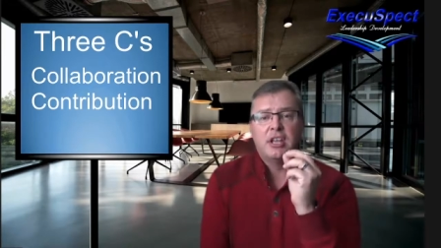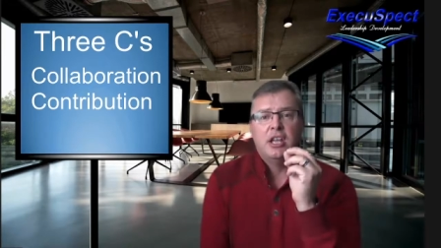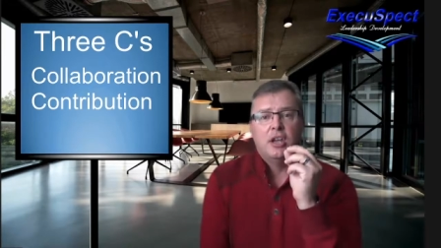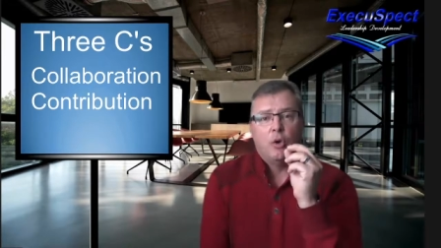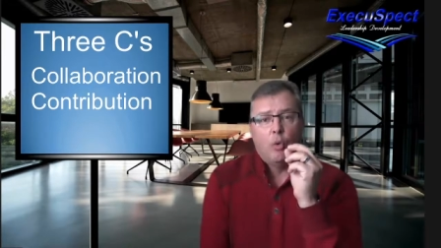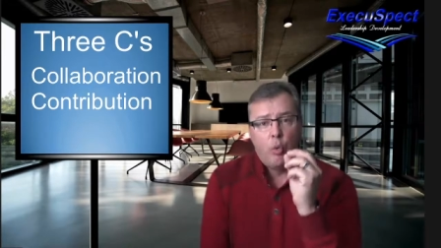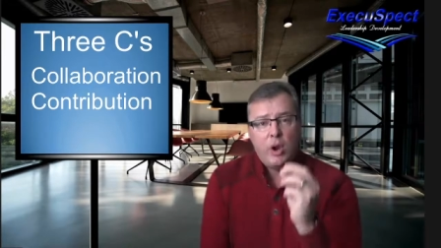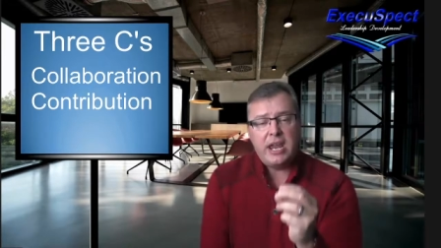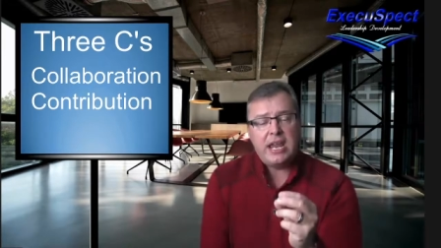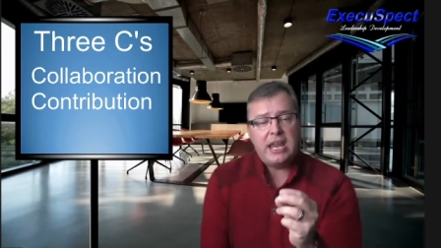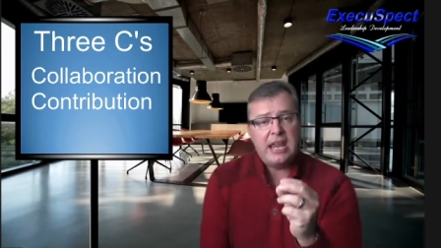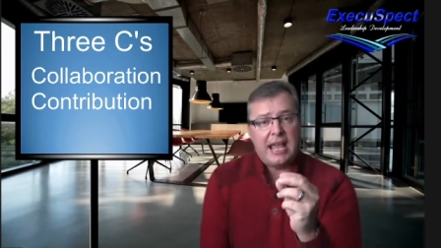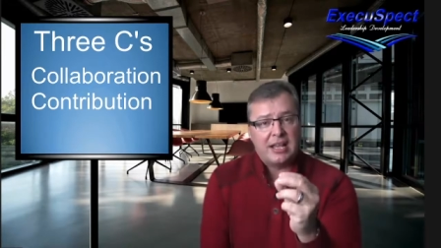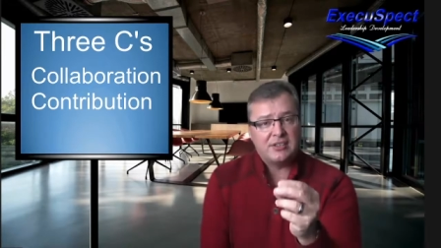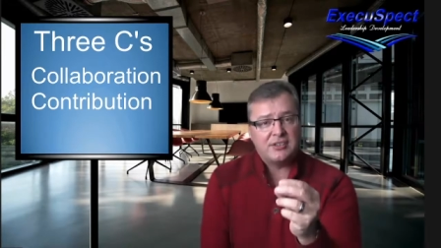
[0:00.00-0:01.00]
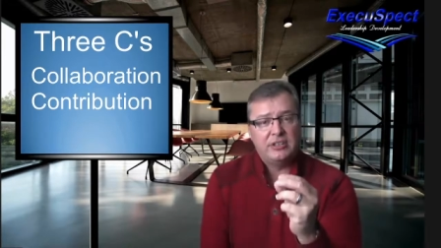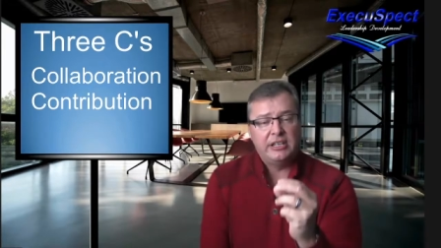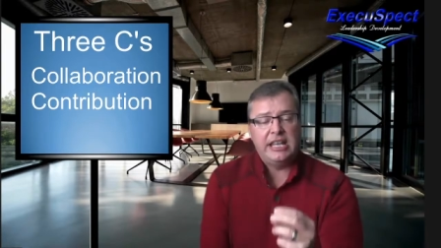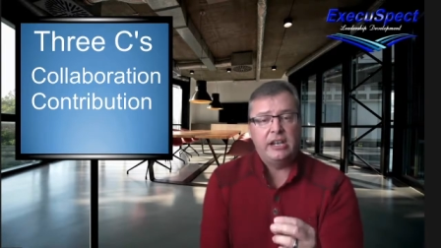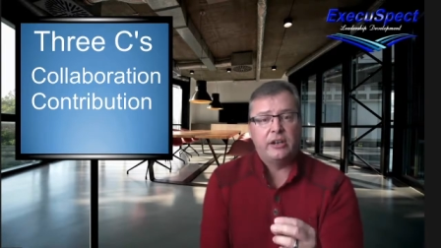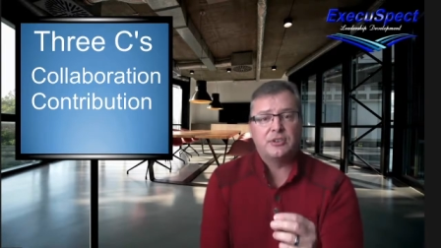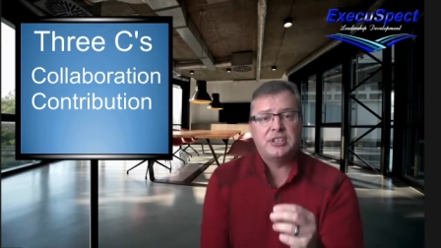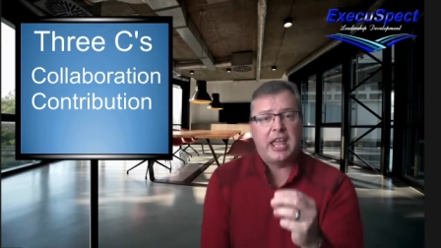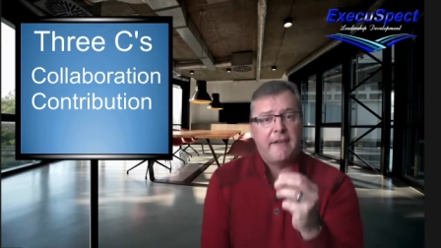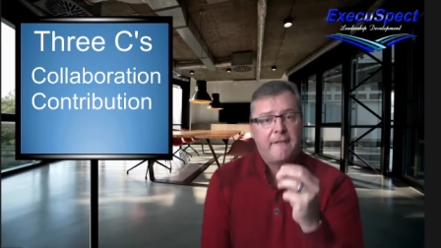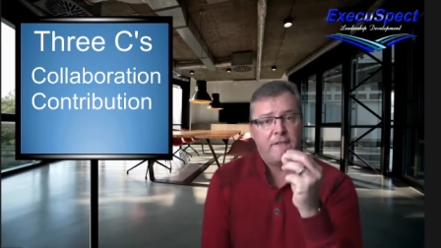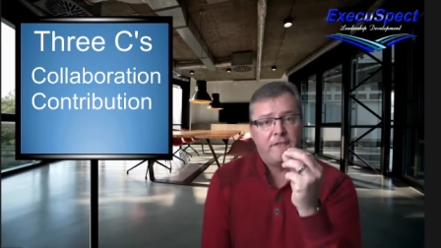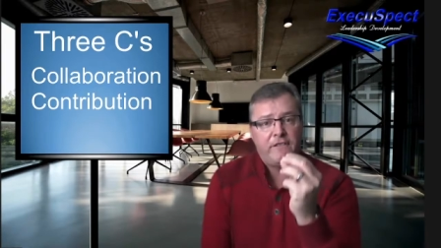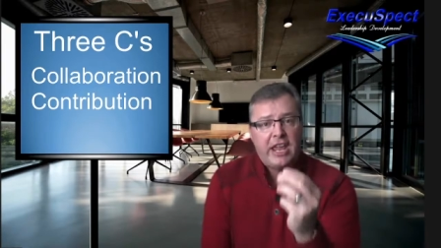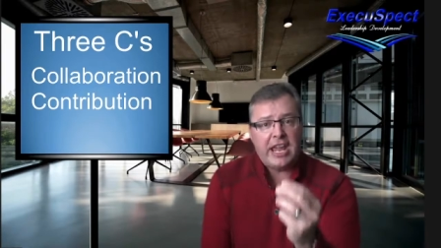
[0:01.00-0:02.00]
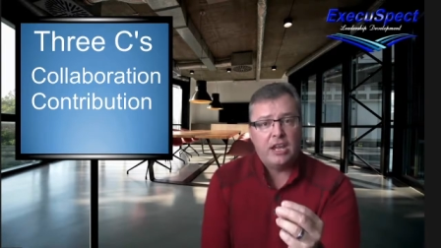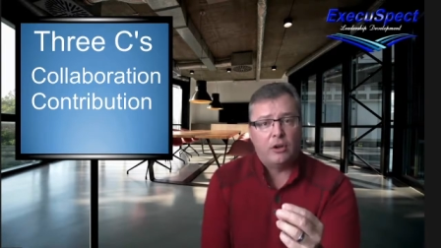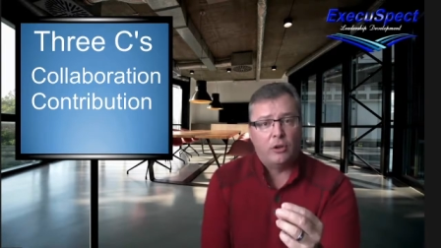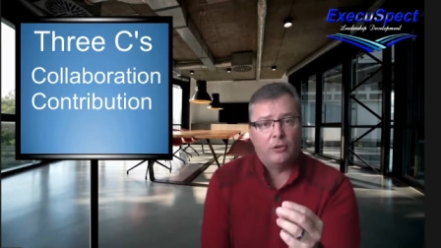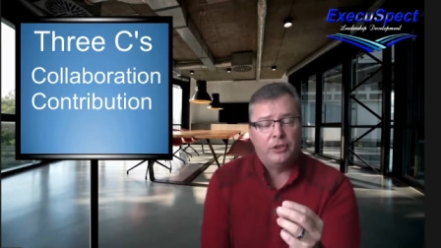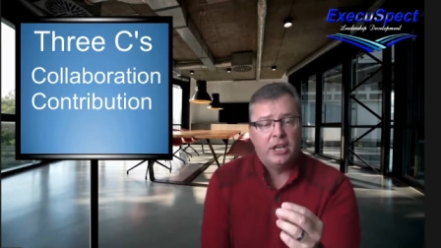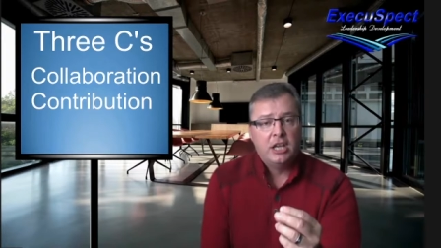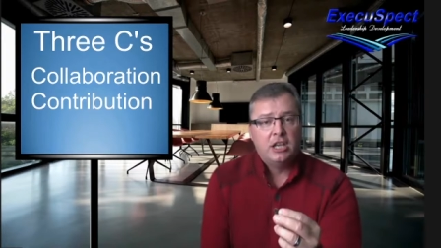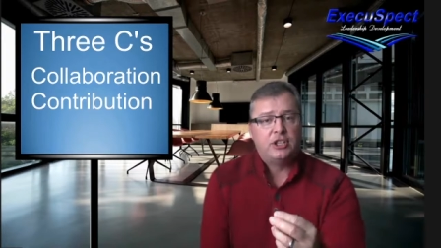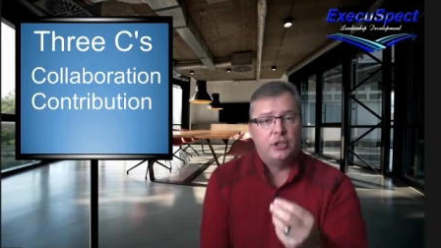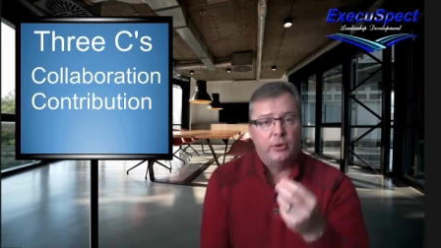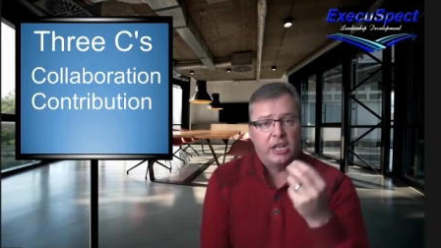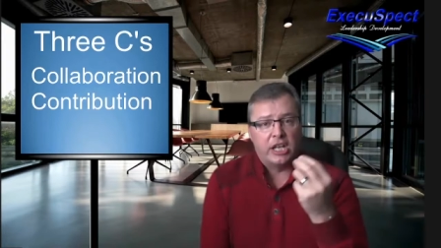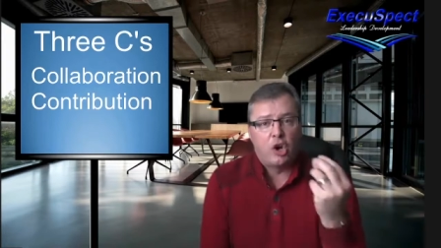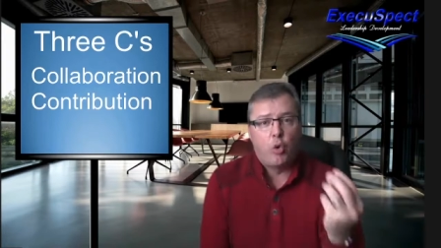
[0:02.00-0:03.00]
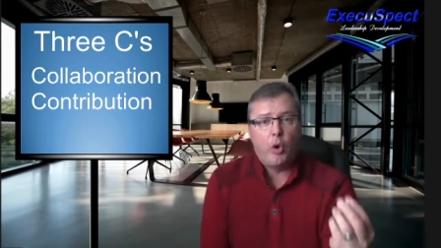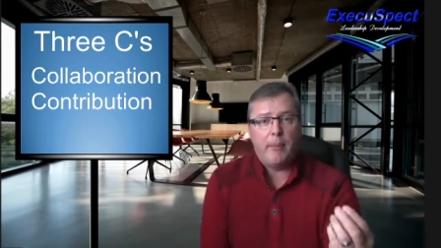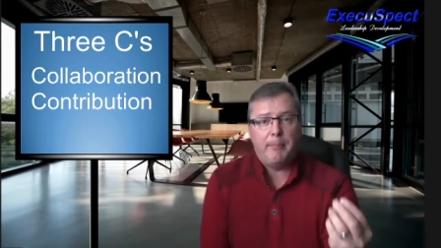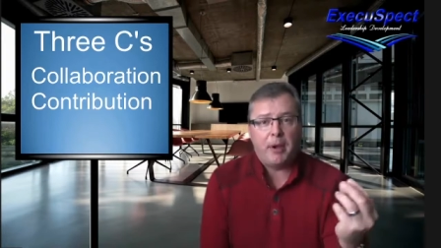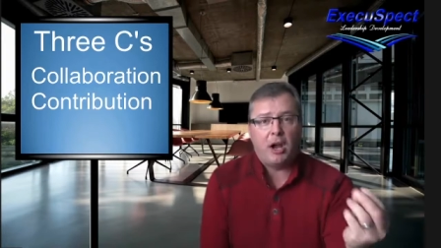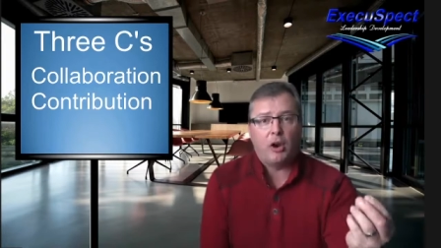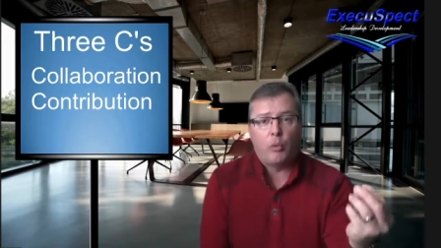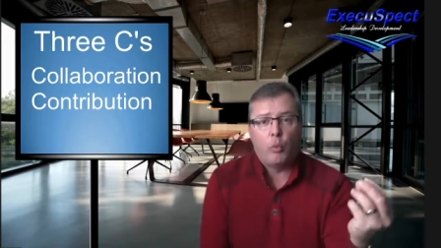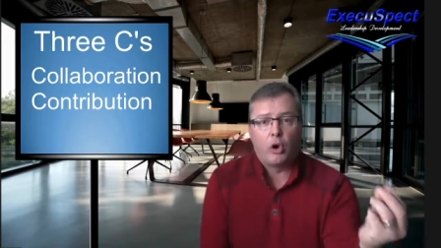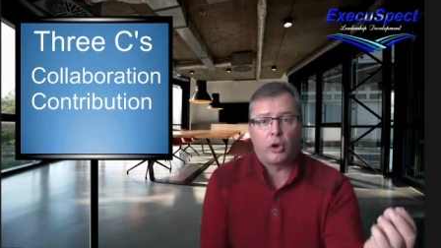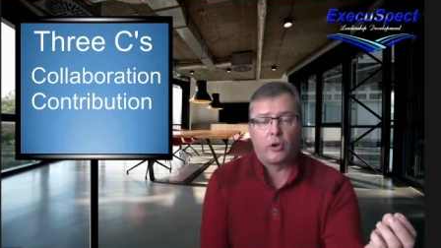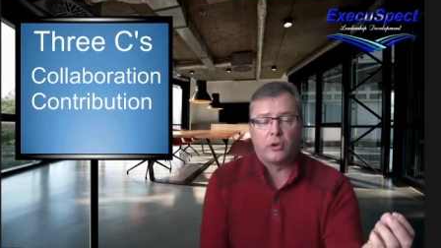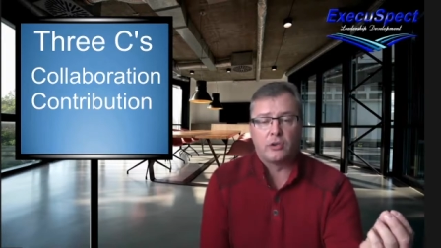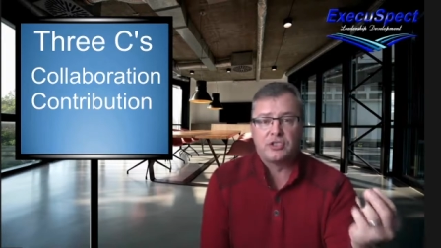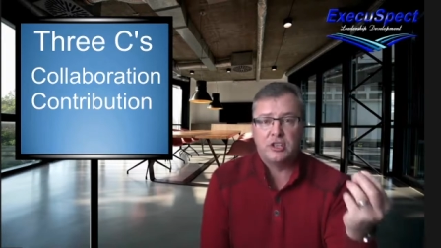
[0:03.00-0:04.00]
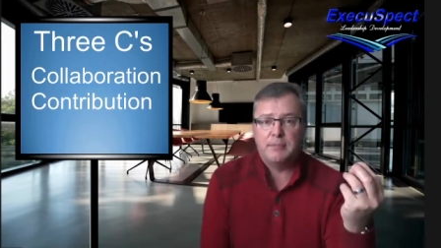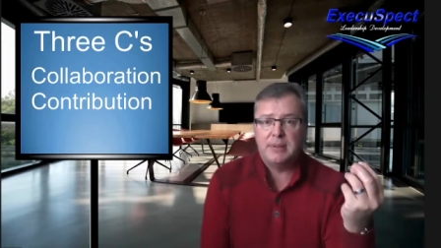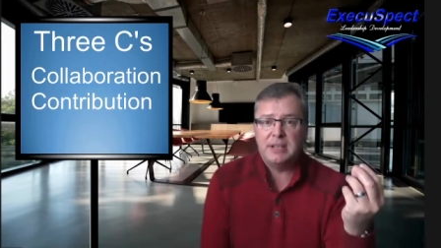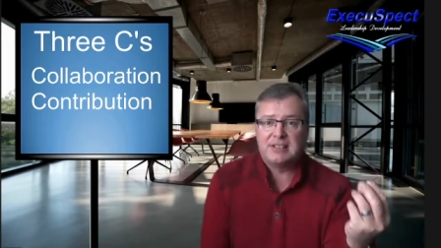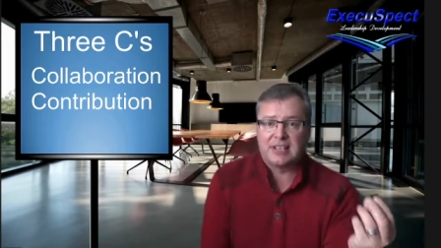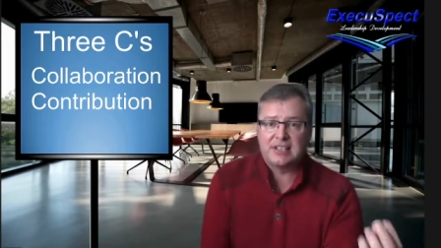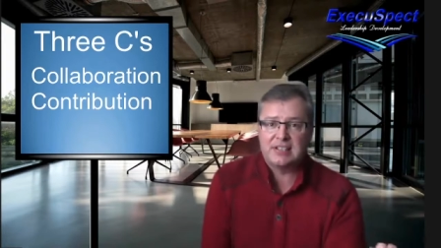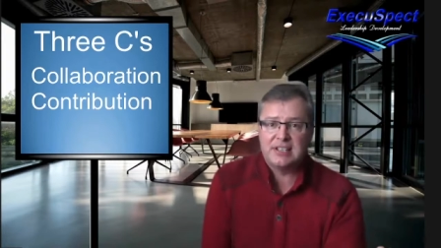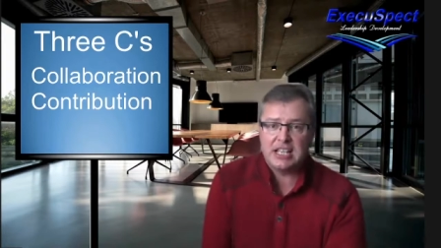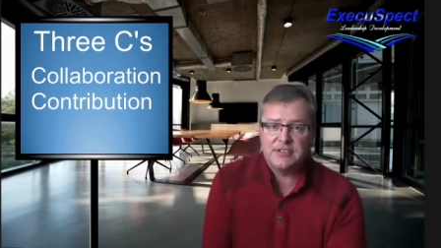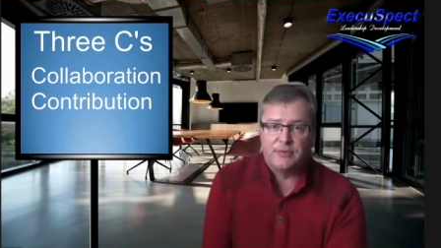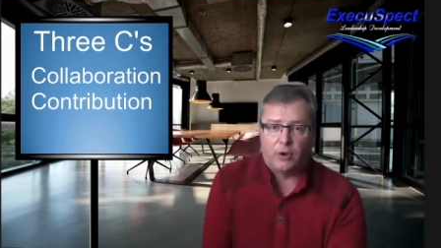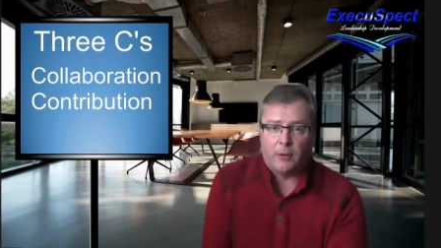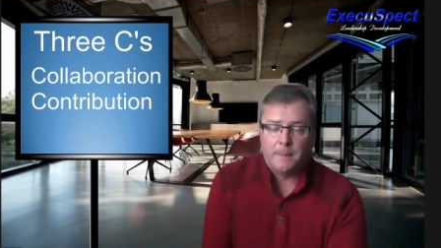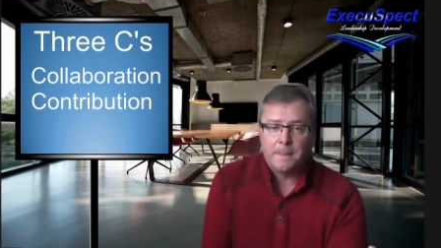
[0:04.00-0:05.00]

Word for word: we as leaders have failed to equip our workers to be successful.